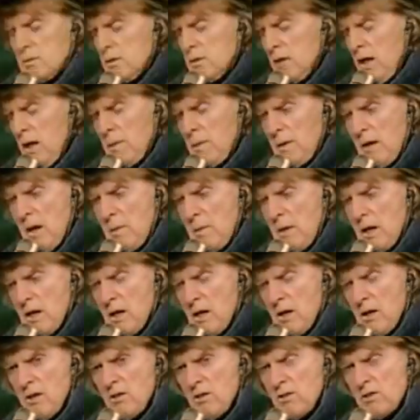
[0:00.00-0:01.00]
How about
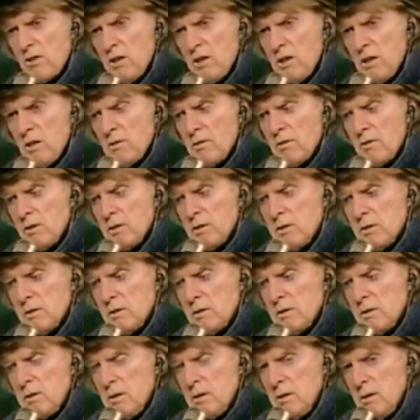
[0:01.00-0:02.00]
getting this solved?
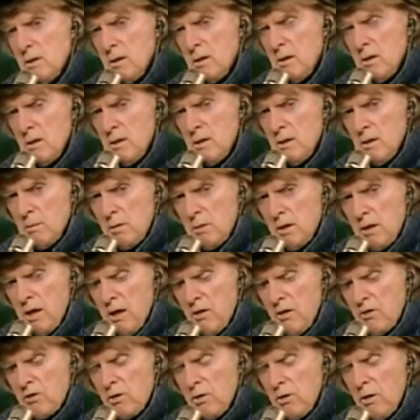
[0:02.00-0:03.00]

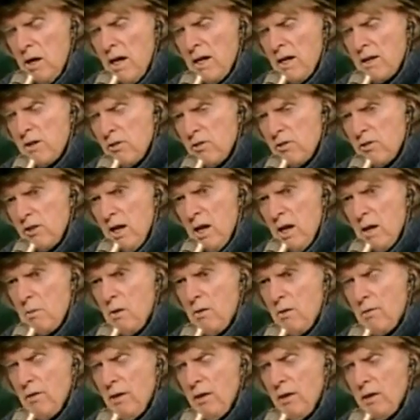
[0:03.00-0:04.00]
McCain's so hot to send him
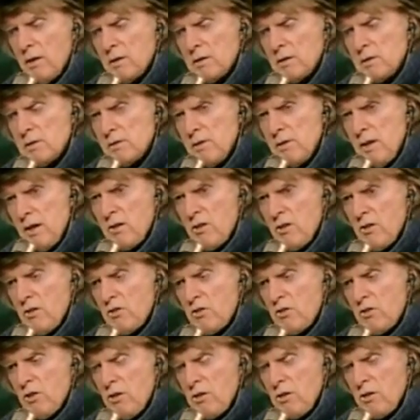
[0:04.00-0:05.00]
over there. Thinks
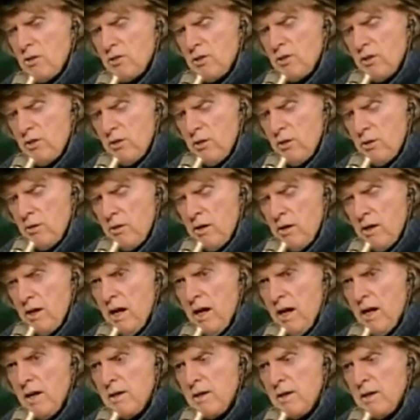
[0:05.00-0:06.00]
this search is such a great
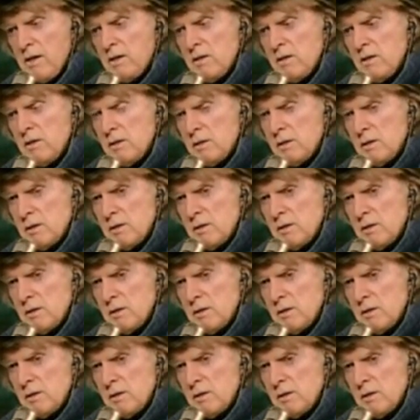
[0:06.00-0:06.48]
idea,